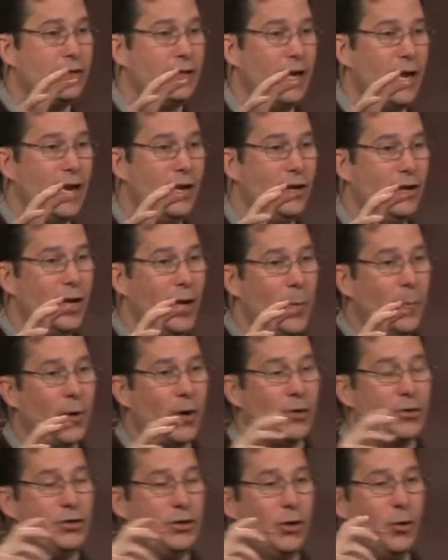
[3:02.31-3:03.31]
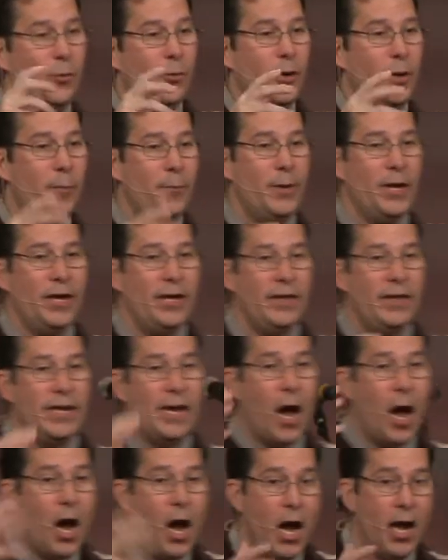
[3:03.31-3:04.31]
And, and because you don't want to be
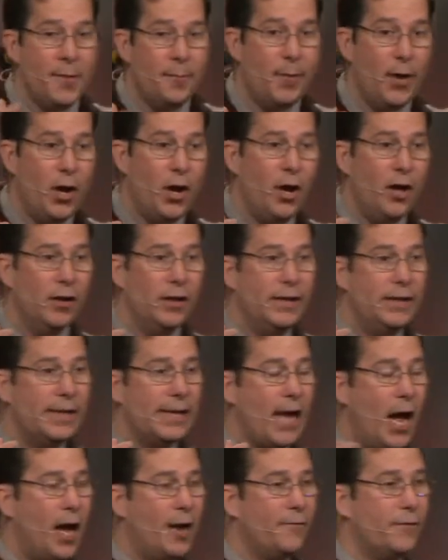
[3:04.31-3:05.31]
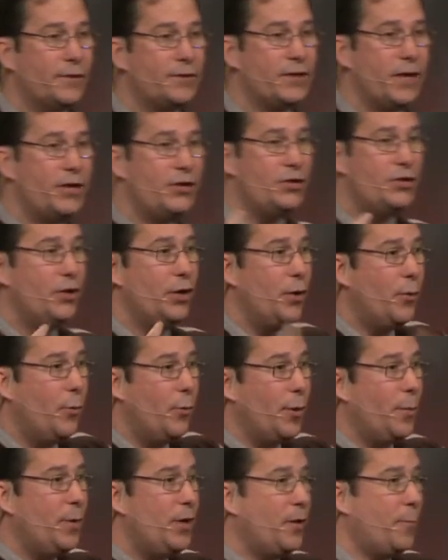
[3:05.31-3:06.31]
the oddball in the conversation, you don't
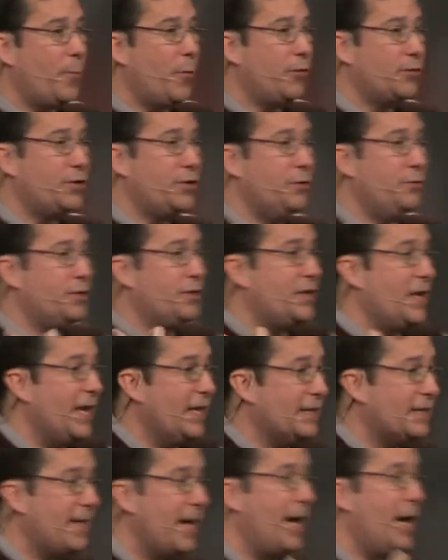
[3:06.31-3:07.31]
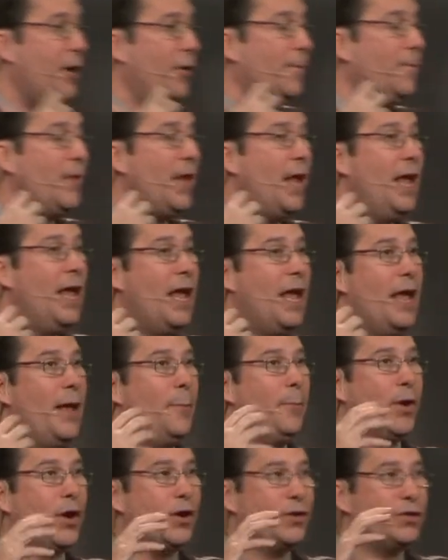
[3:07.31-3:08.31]
want to be the person who stands out
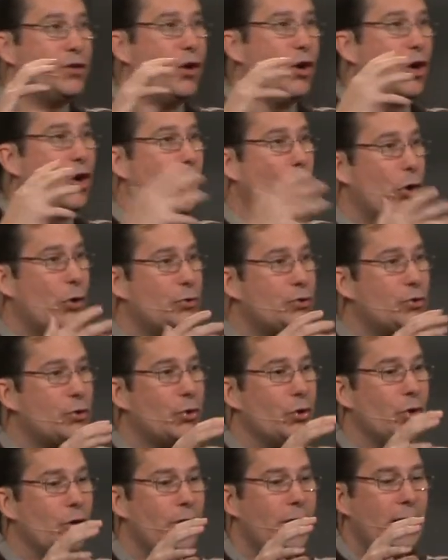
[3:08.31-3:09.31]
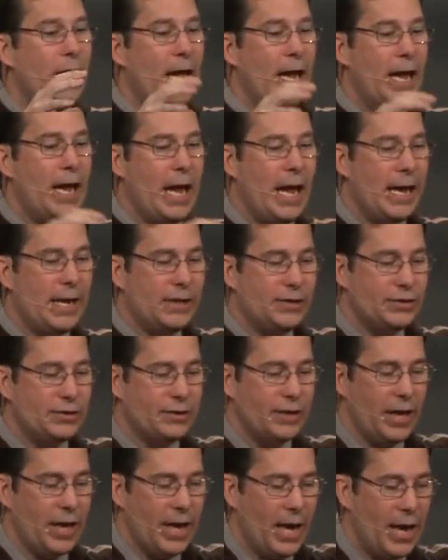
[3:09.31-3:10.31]
because our culture ha-
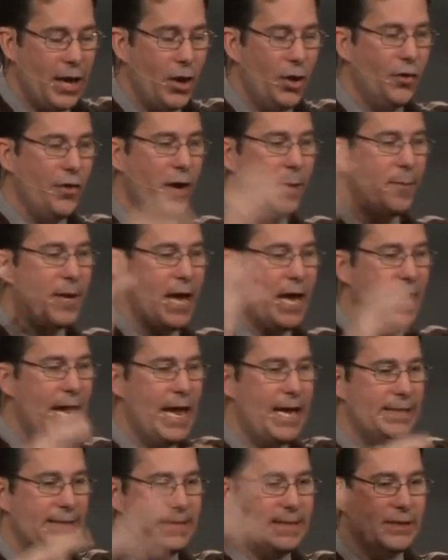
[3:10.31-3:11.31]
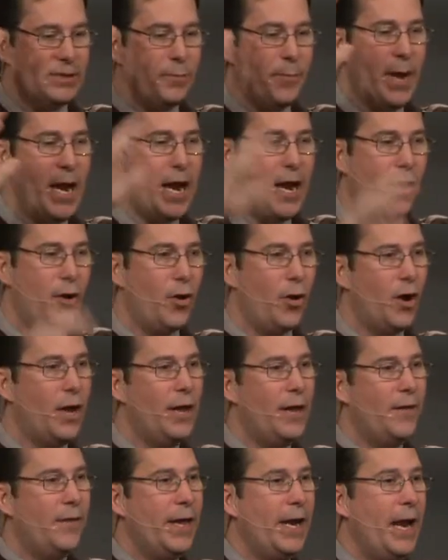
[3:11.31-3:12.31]
has uh, held up kind of as this banner
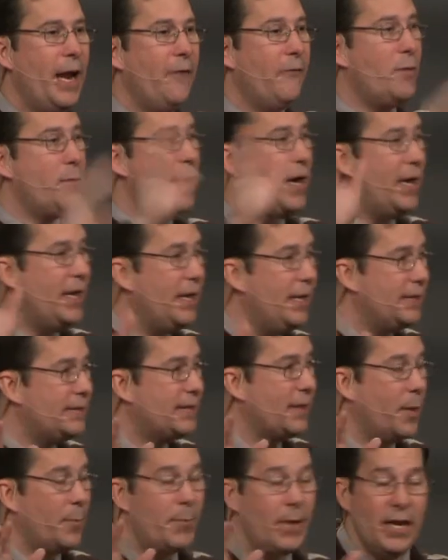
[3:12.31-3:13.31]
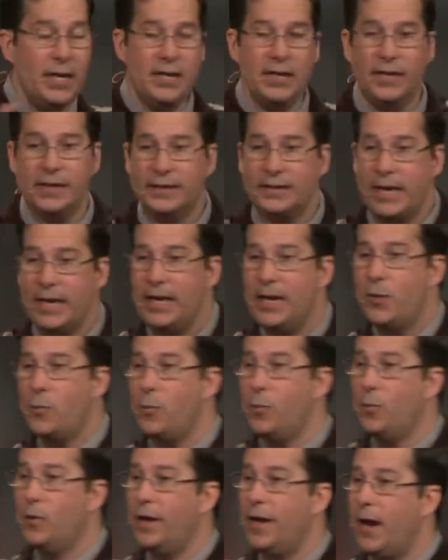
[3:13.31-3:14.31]
that everybody's opinion is
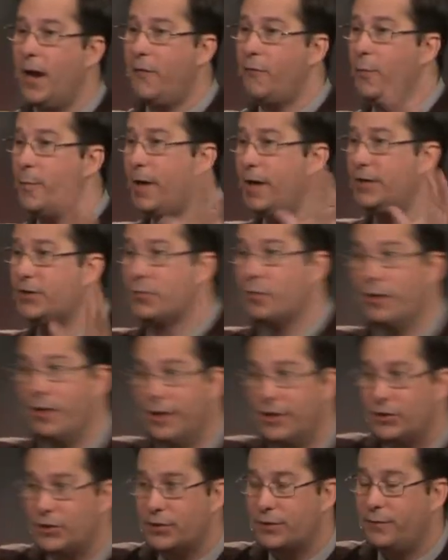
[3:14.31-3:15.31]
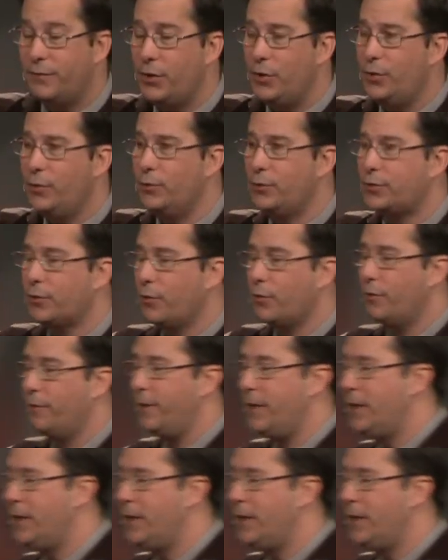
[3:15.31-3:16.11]
equal and everybody's religious views are of